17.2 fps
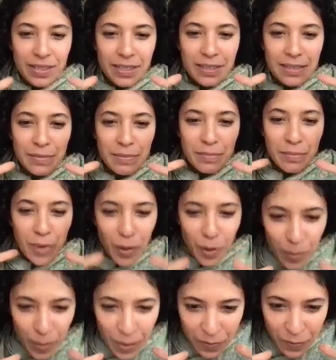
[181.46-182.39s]
and it's a
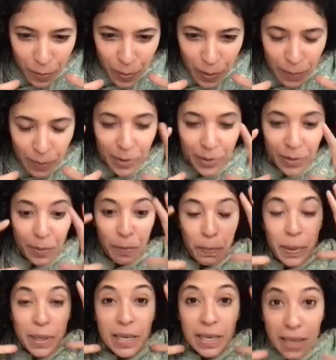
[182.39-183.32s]
moment for people to
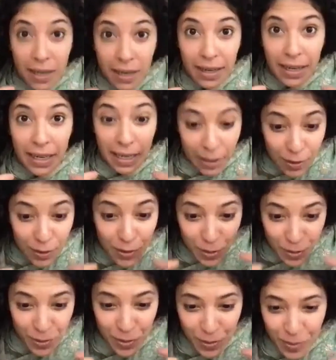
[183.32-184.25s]
peer
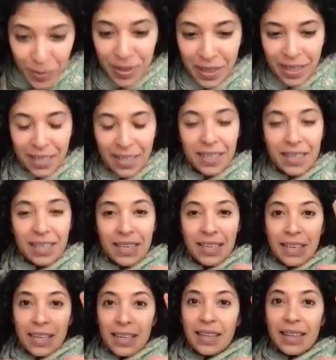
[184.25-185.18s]
into
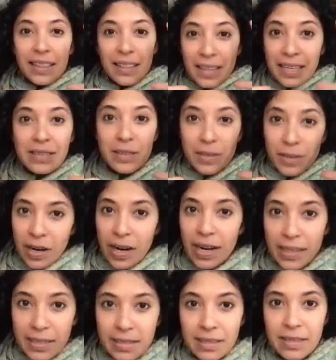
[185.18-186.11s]
these
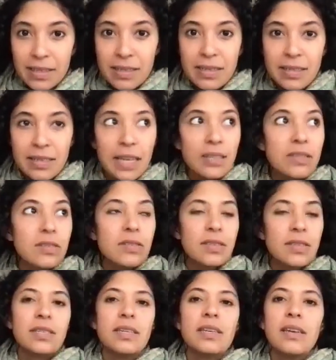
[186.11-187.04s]
crises and to
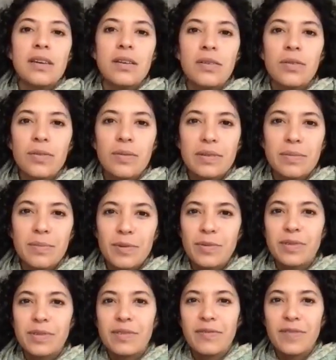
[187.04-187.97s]
see who is
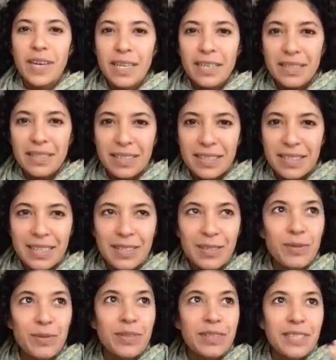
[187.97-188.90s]
most affected
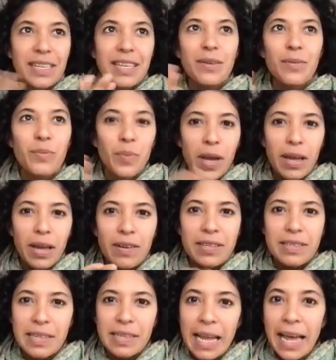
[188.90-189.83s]
and to see where
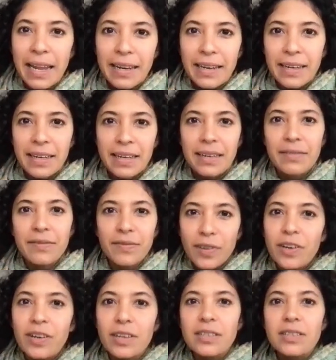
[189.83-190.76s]
it's landing
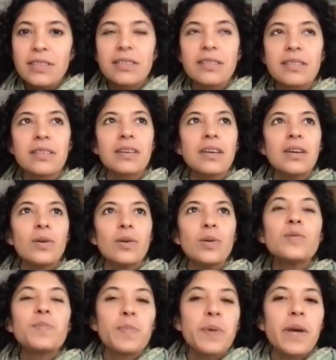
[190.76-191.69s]
first,
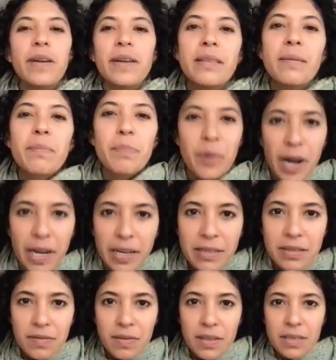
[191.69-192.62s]
who's bearing the
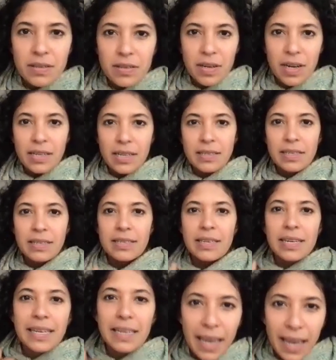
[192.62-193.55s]
brunt of these crises
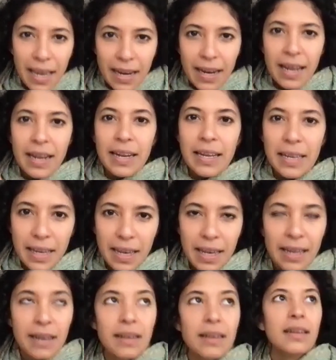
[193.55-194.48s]
again and
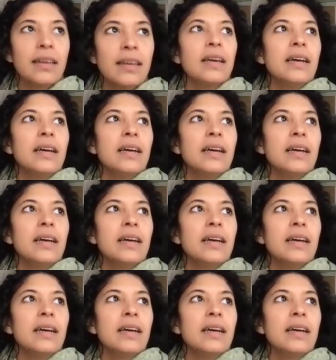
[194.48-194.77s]
again,